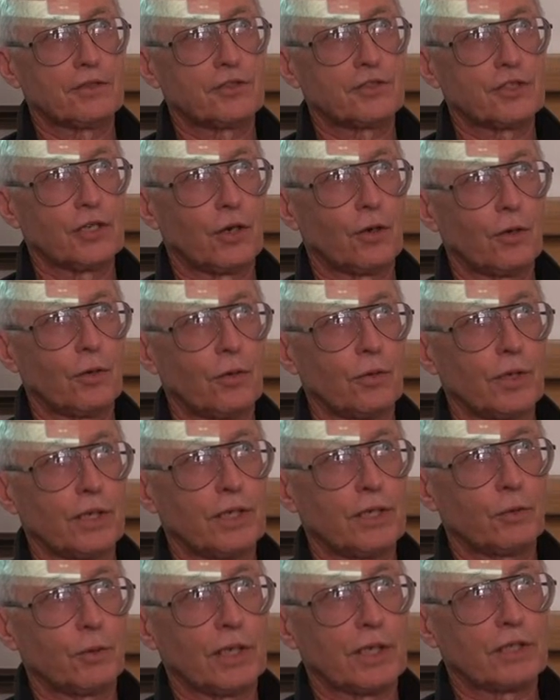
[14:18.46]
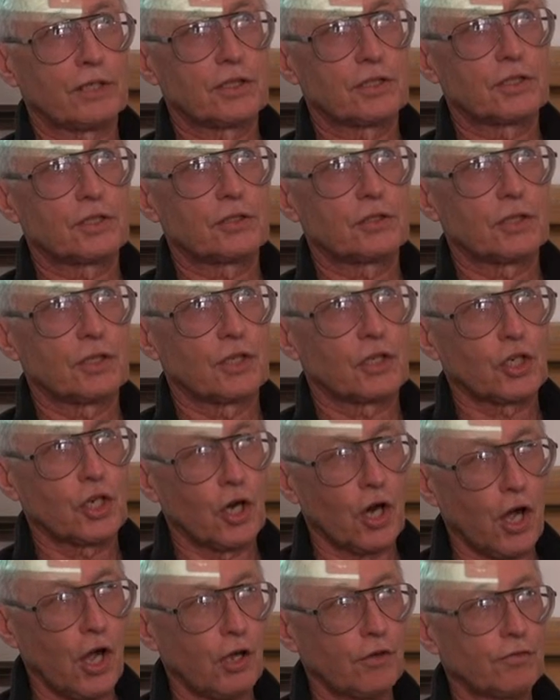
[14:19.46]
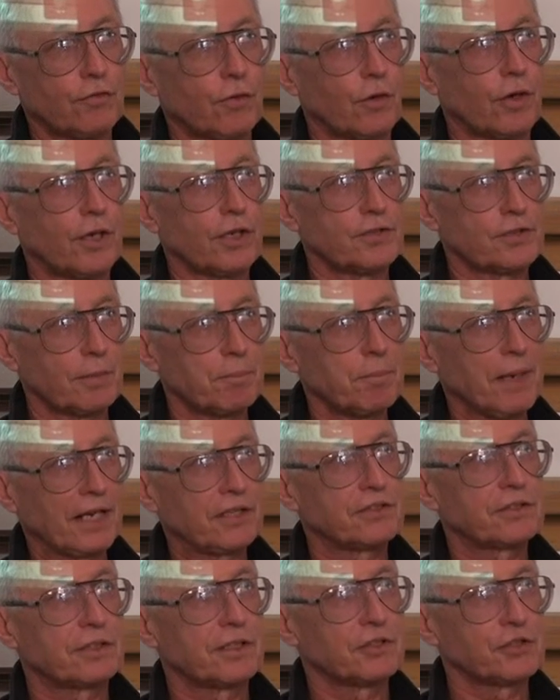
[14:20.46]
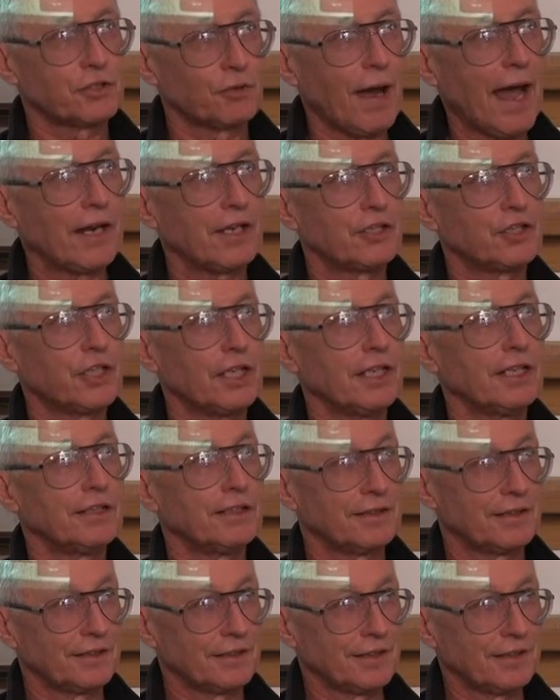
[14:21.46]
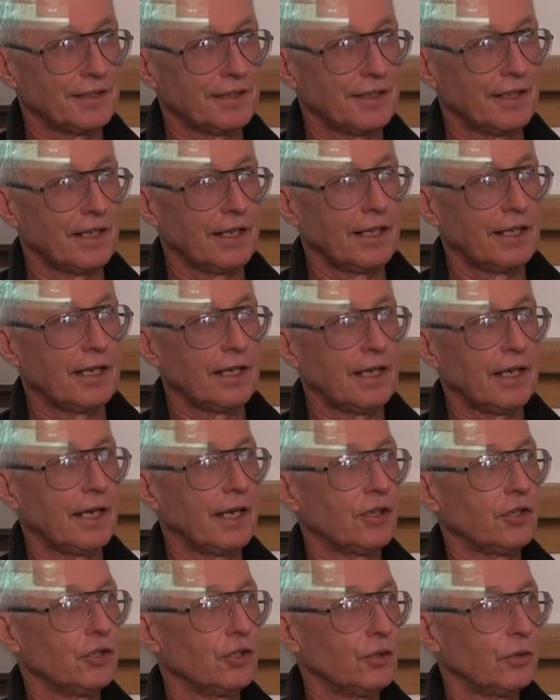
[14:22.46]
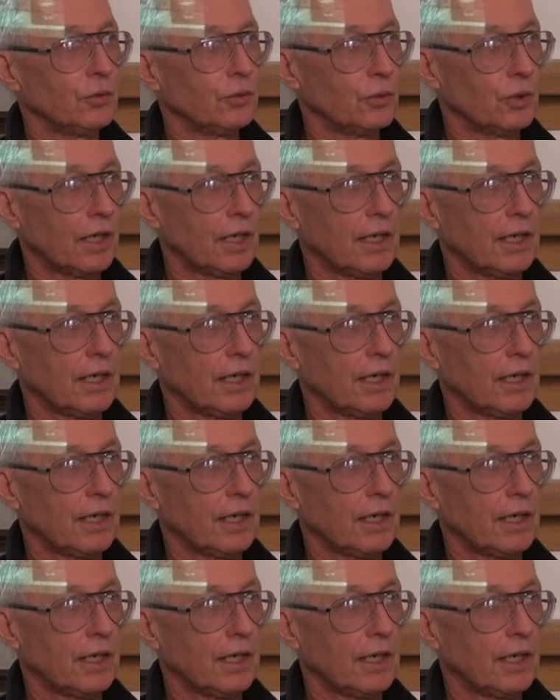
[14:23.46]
so what's called for is a mixed strategy. And you